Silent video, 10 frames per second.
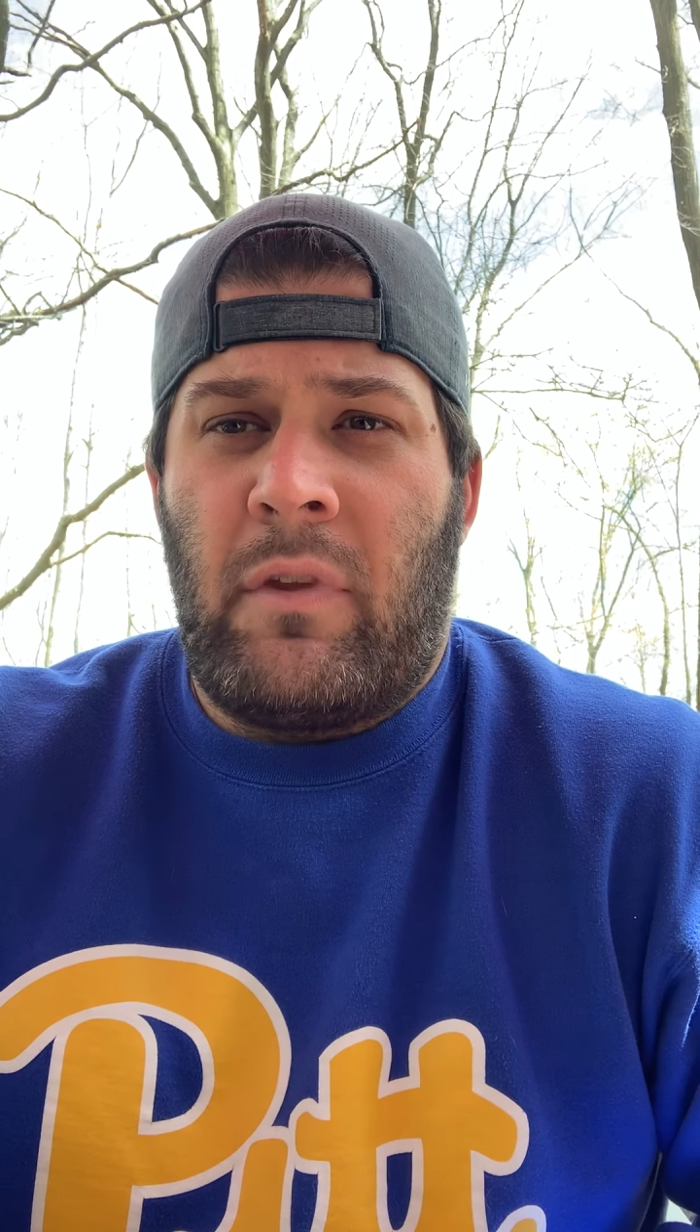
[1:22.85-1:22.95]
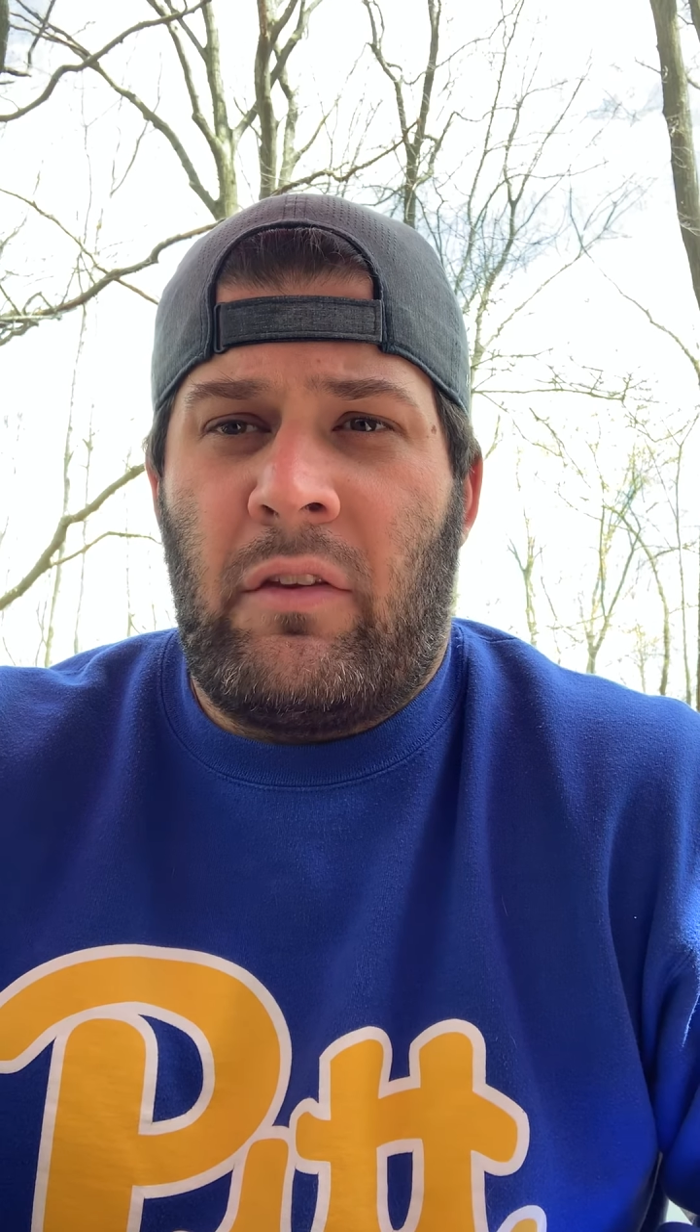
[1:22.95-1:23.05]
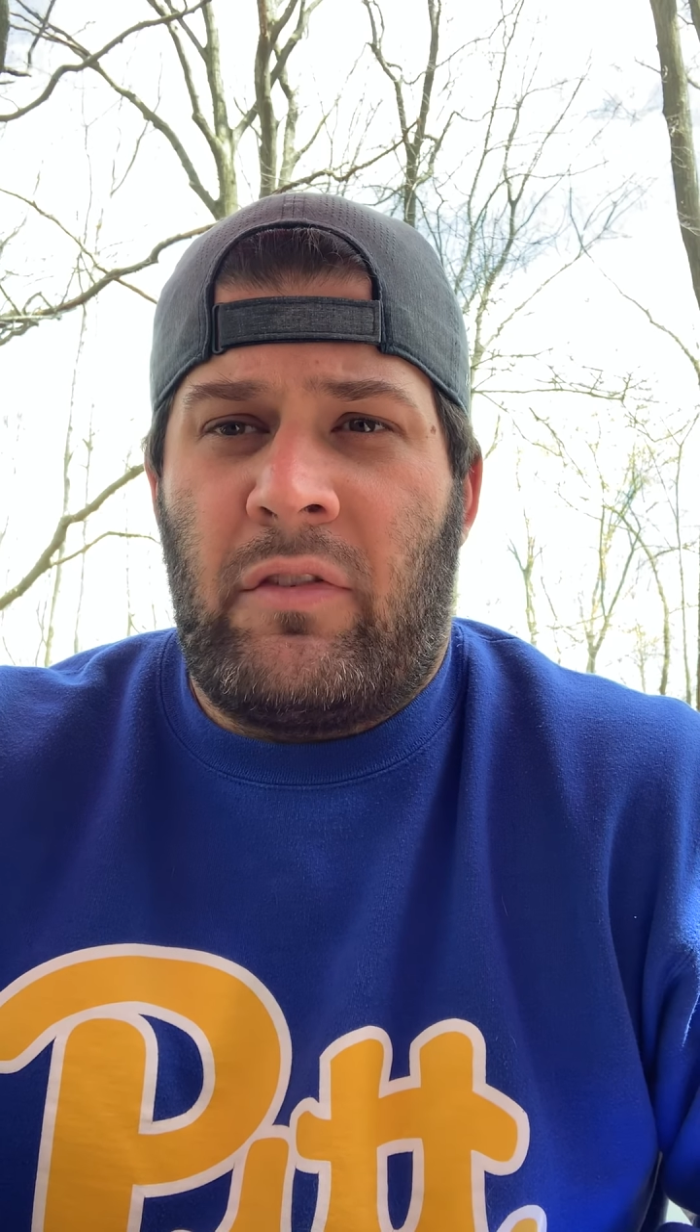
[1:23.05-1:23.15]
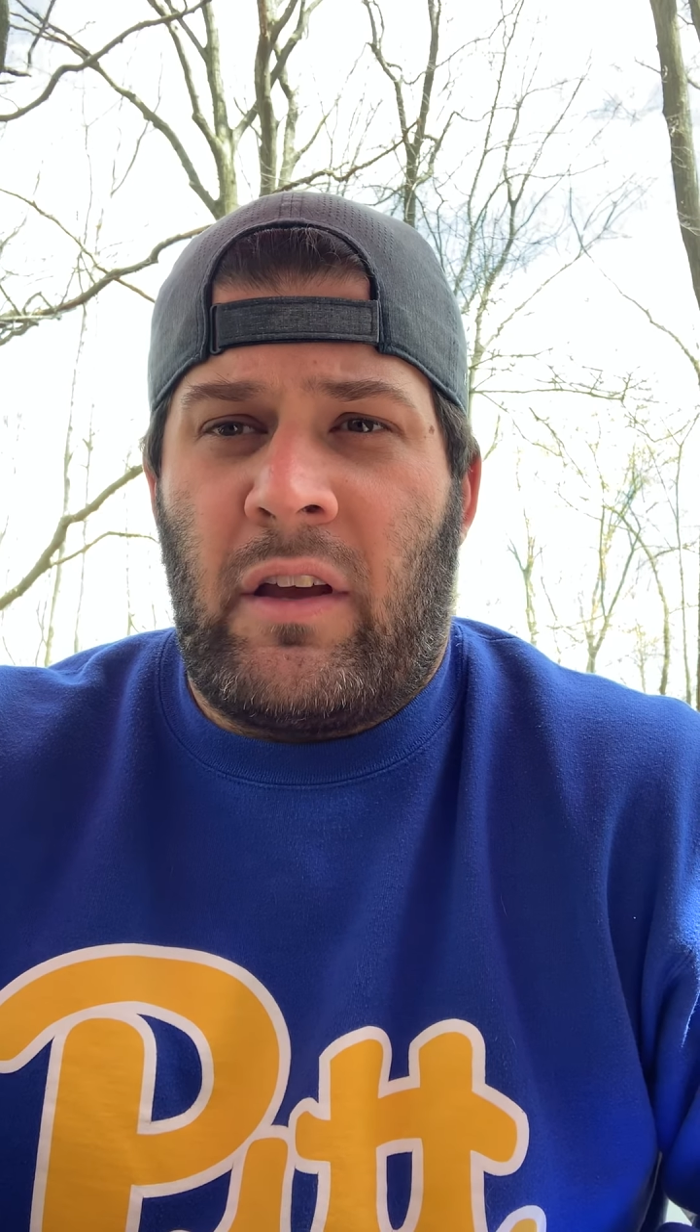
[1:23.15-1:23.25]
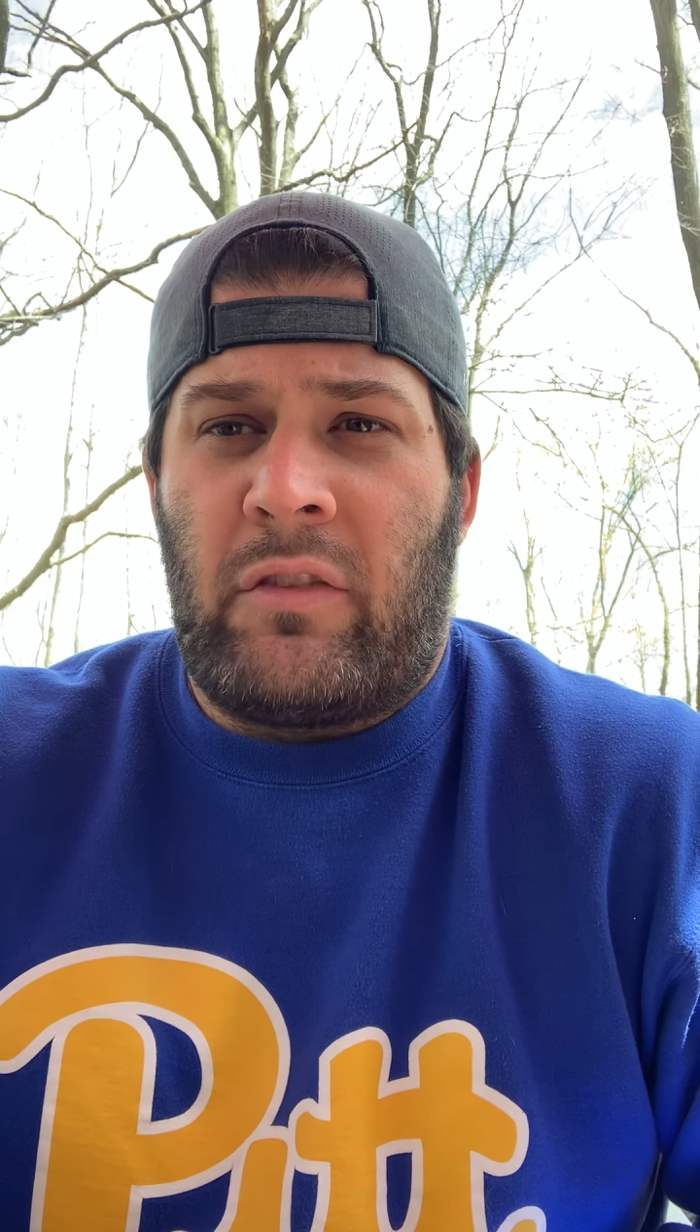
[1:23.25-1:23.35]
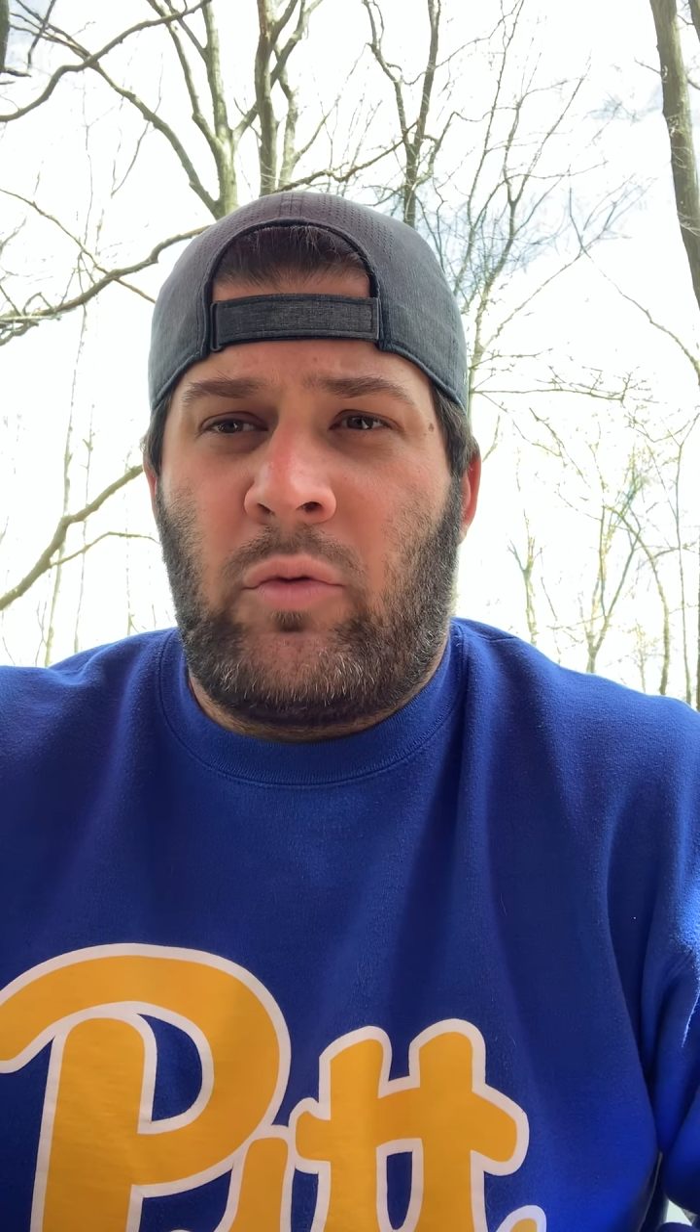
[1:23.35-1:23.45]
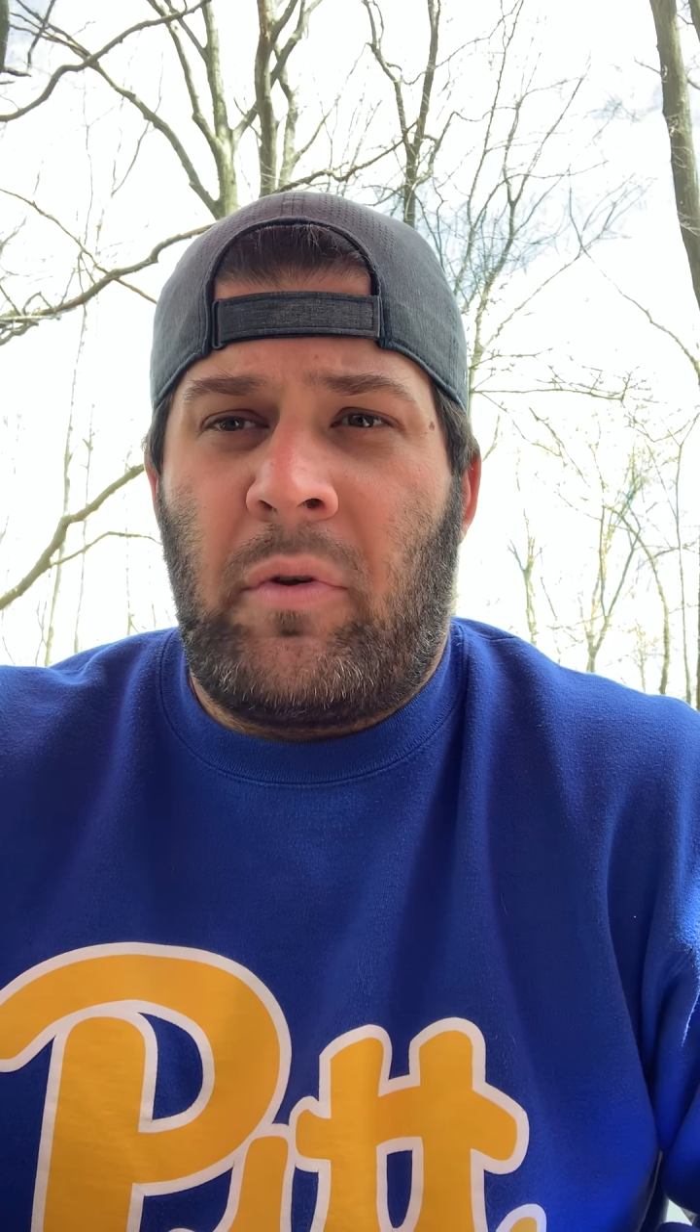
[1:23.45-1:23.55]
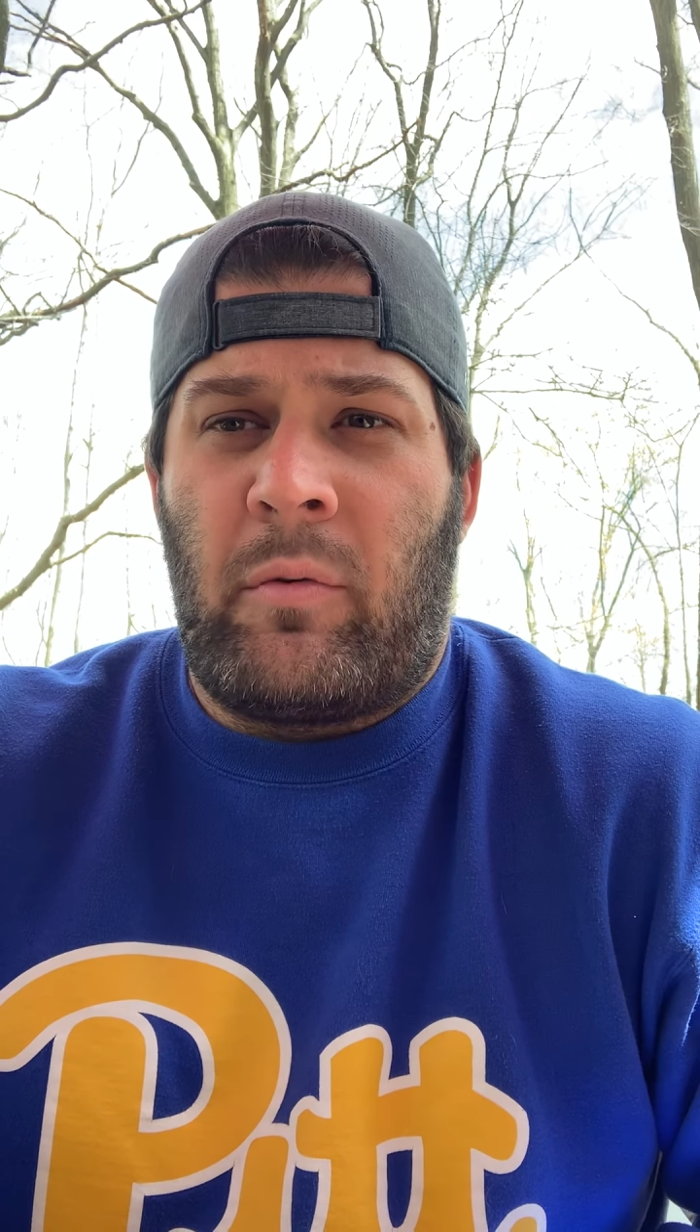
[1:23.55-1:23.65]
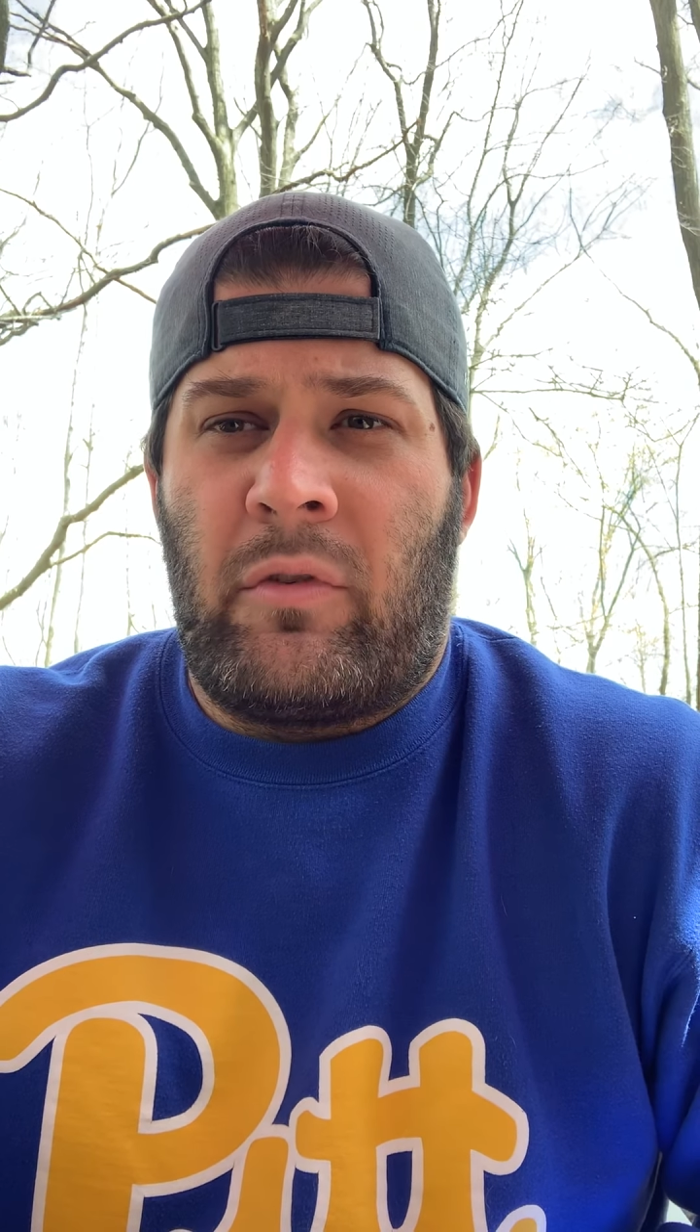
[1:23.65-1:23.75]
6 will be